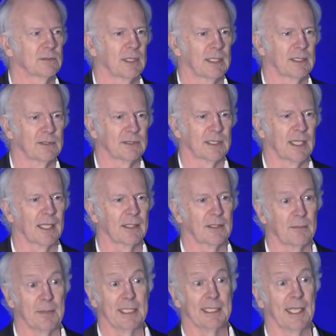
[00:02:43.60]
Well, those are not going
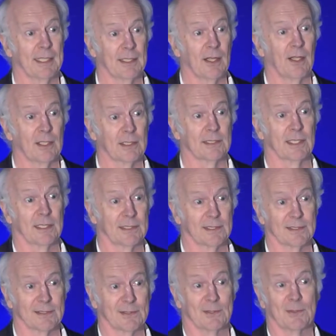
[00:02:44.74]
to be $10
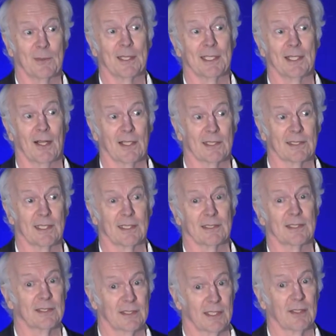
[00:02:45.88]
sensors or $20
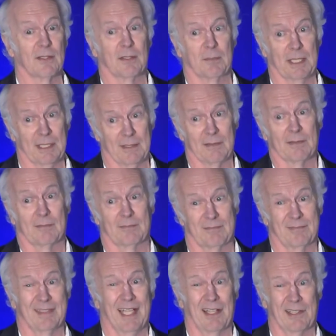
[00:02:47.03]
sensors. They're going to be
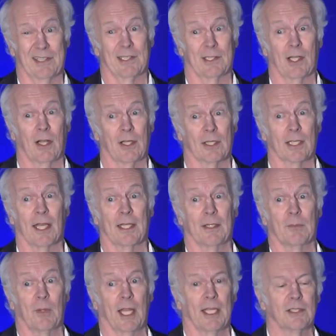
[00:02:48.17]
down in the dollar kind
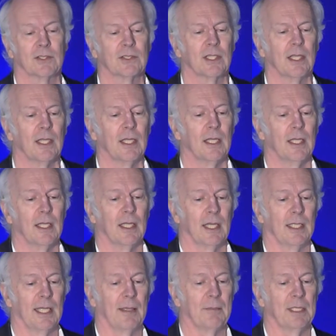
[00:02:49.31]
of range.
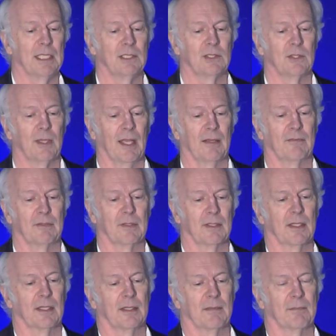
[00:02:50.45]
And that means you have
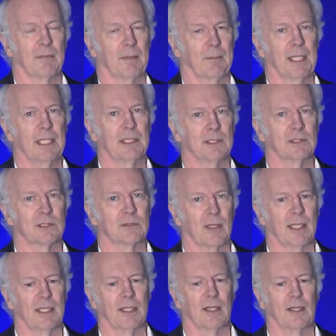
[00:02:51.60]
a, a, a, big
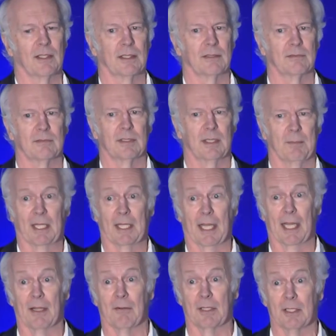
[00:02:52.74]
constraint on the amount of
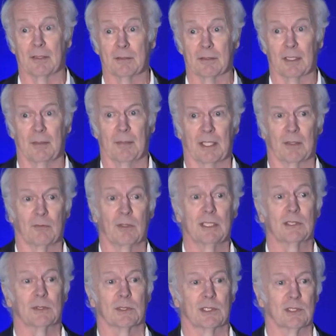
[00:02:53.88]
area, the amount of
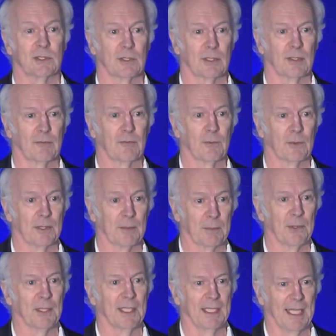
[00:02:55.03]
resources you can afford to
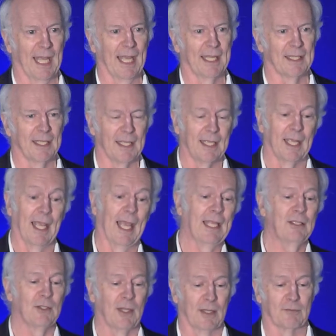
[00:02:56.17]
put in that,
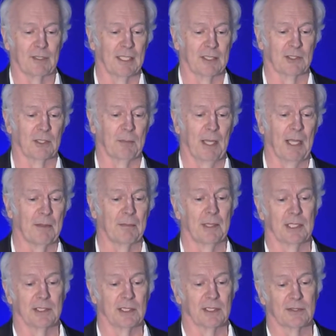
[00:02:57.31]
and you have to hit your power
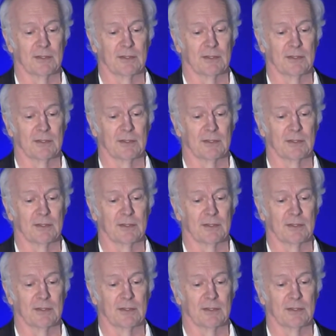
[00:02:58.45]
budget.